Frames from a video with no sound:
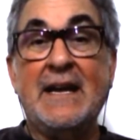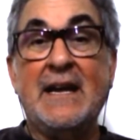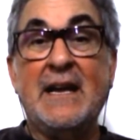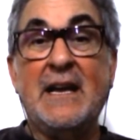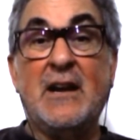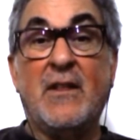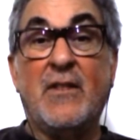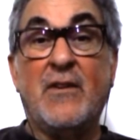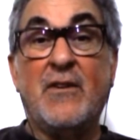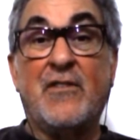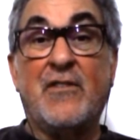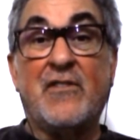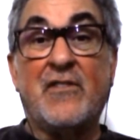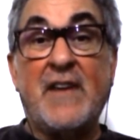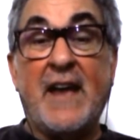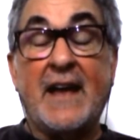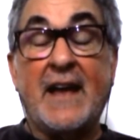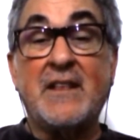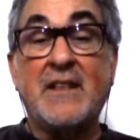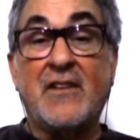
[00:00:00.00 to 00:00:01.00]
You know, there's
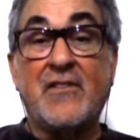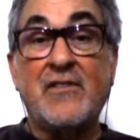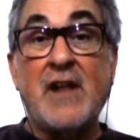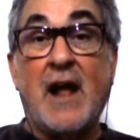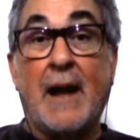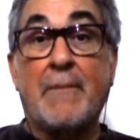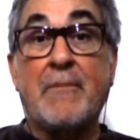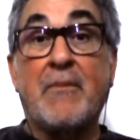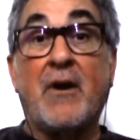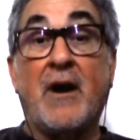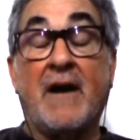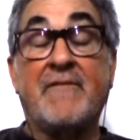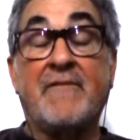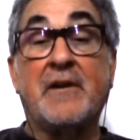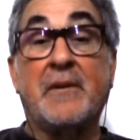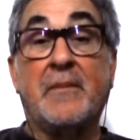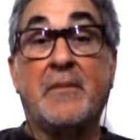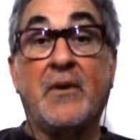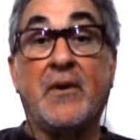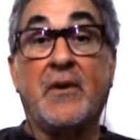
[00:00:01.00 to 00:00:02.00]
tech that's not
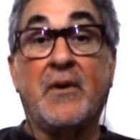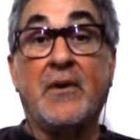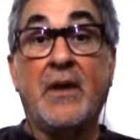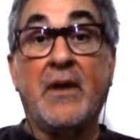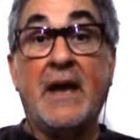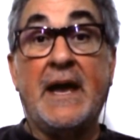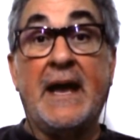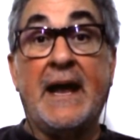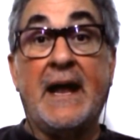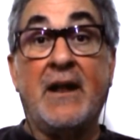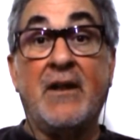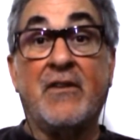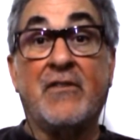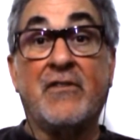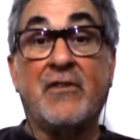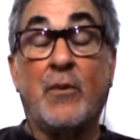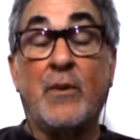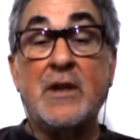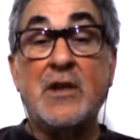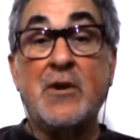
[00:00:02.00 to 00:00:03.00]
profitable, and
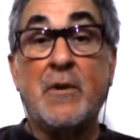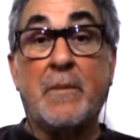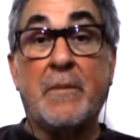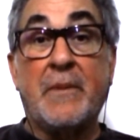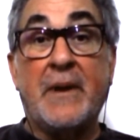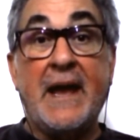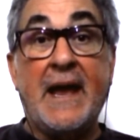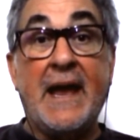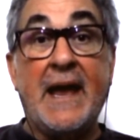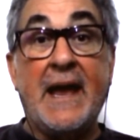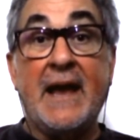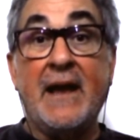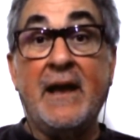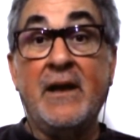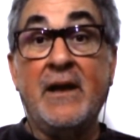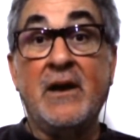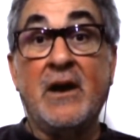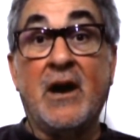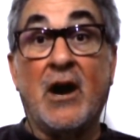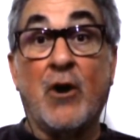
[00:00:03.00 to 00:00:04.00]
so when you're paying
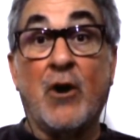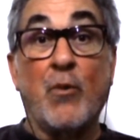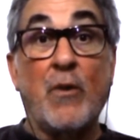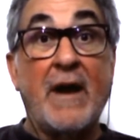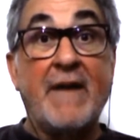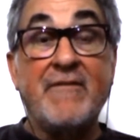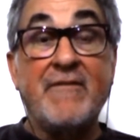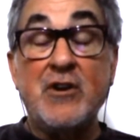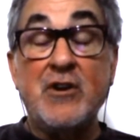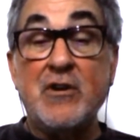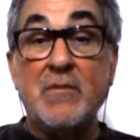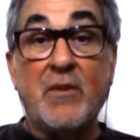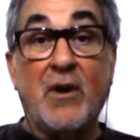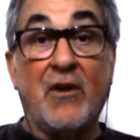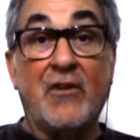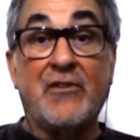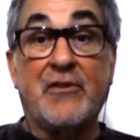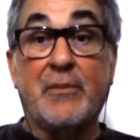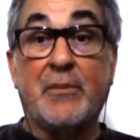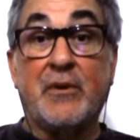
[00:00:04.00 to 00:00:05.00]
a revenue
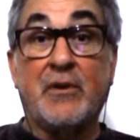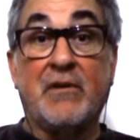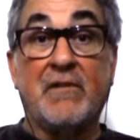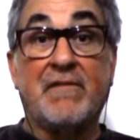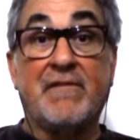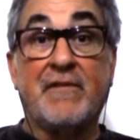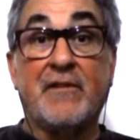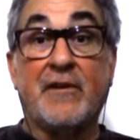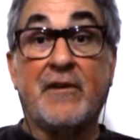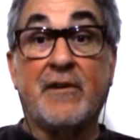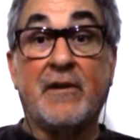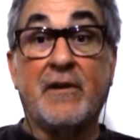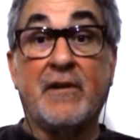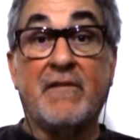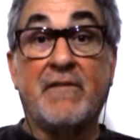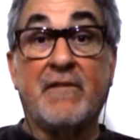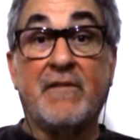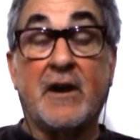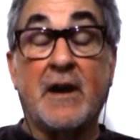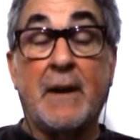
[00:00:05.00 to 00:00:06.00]
multiple for
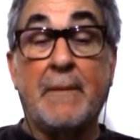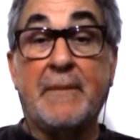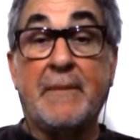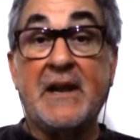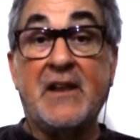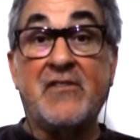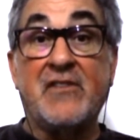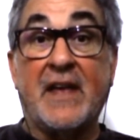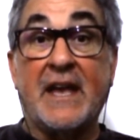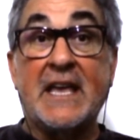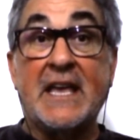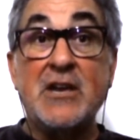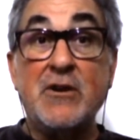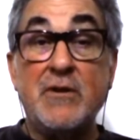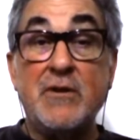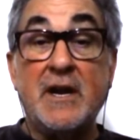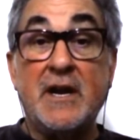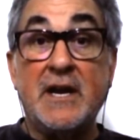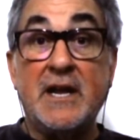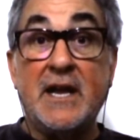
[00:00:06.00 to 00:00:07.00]
for companies like
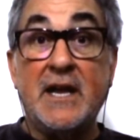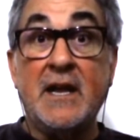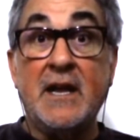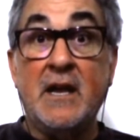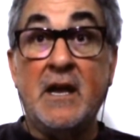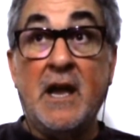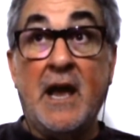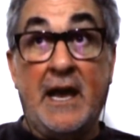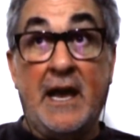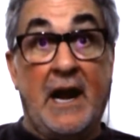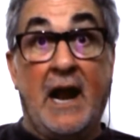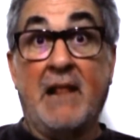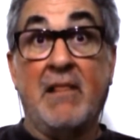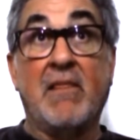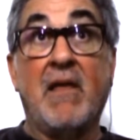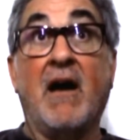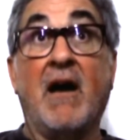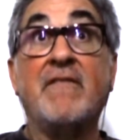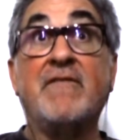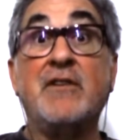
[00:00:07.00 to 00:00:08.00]
Unity, and I
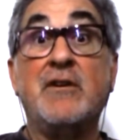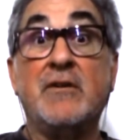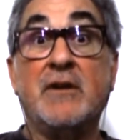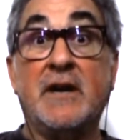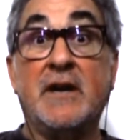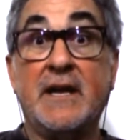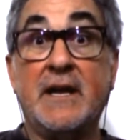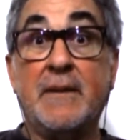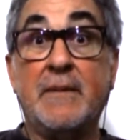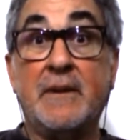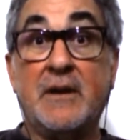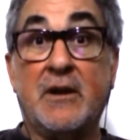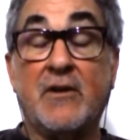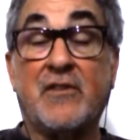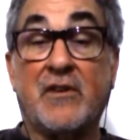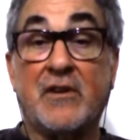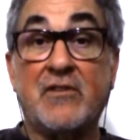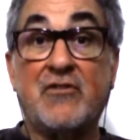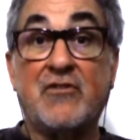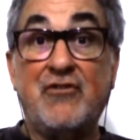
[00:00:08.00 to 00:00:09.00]
love Unity. You know,
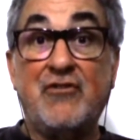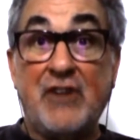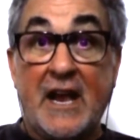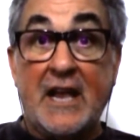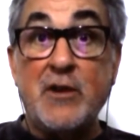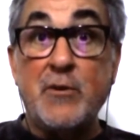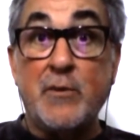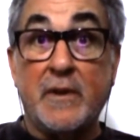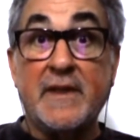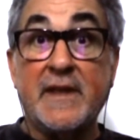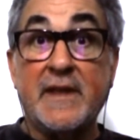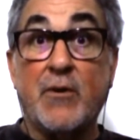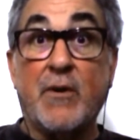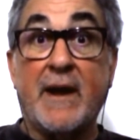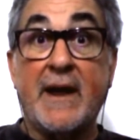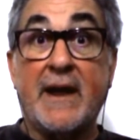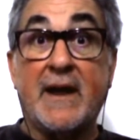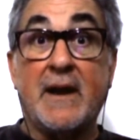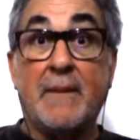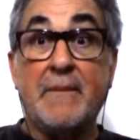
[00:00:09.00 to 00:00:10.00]
it's a genuinely
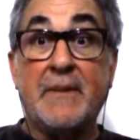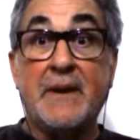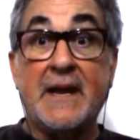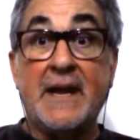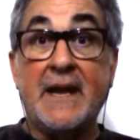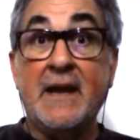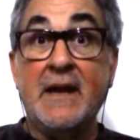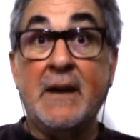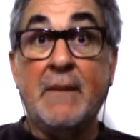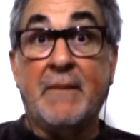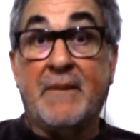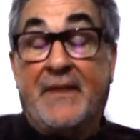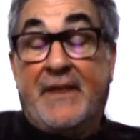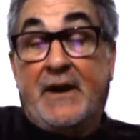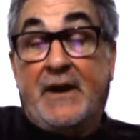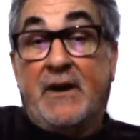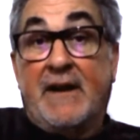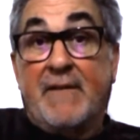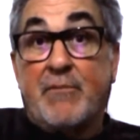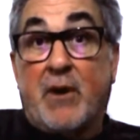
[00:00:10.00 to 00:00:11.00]
great company, but
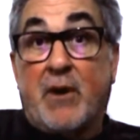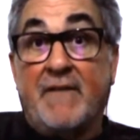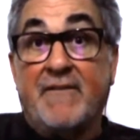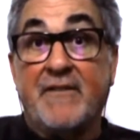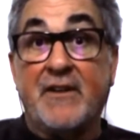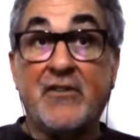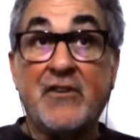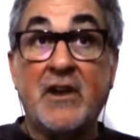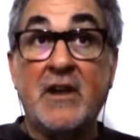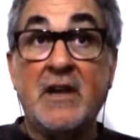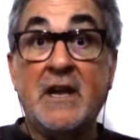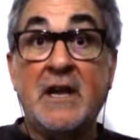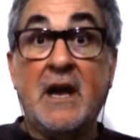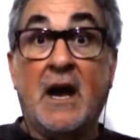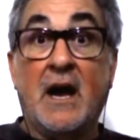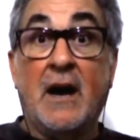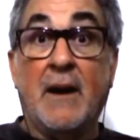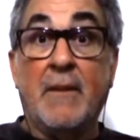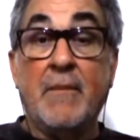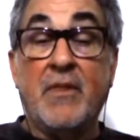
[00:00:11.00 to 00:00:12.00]
they don't have profits.
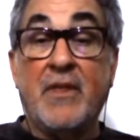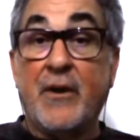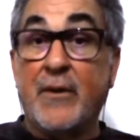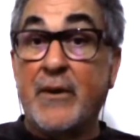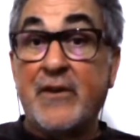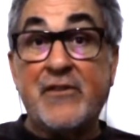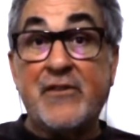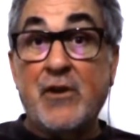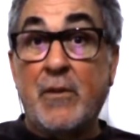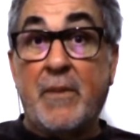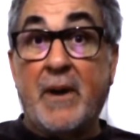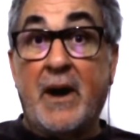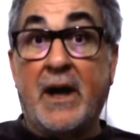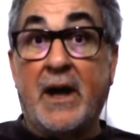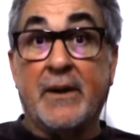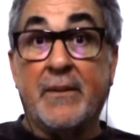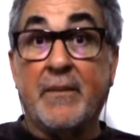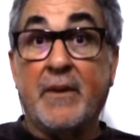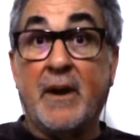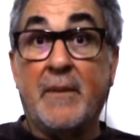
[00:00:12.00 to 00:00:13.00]
Um, there is no
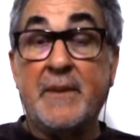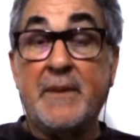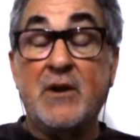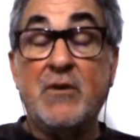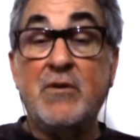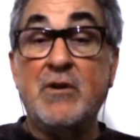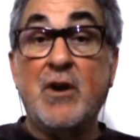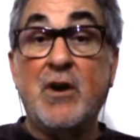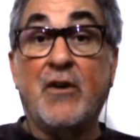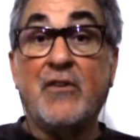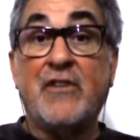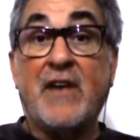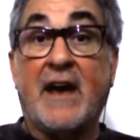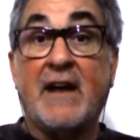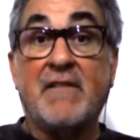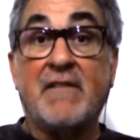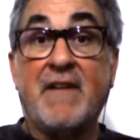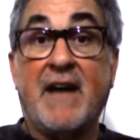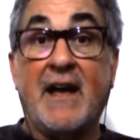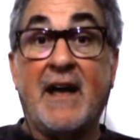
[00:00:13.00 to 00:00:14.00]
bottom. I mean, who knows
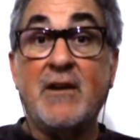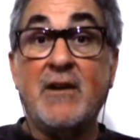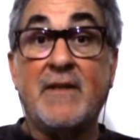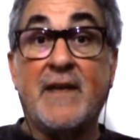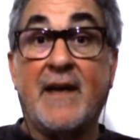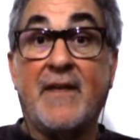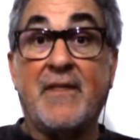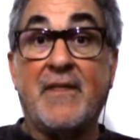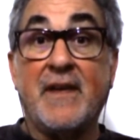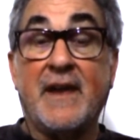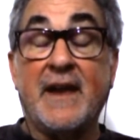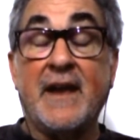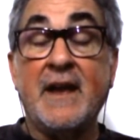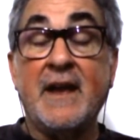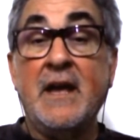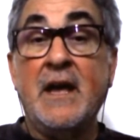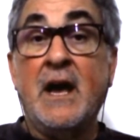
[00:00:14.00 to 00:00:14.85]
how to value that thing?